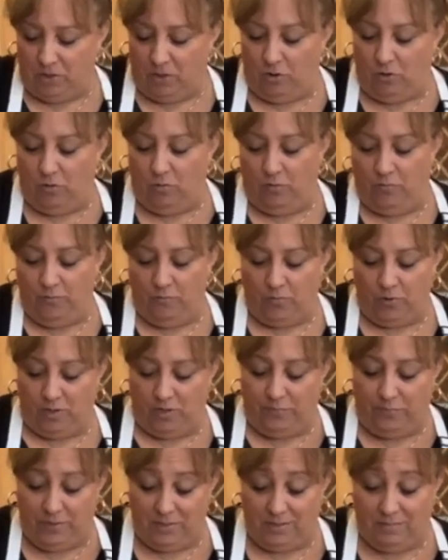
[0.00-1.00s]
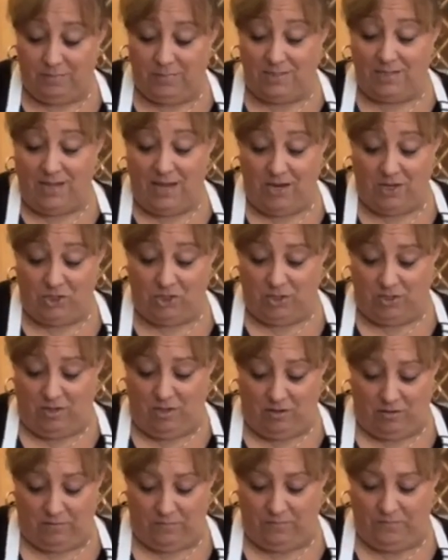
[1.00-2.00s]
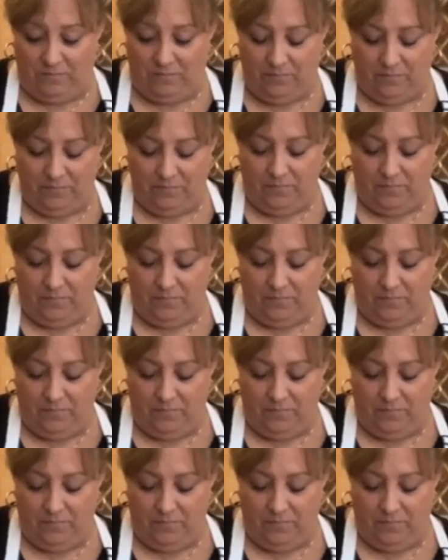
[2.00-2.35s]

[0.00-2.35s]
So we're gonna put some sage in here.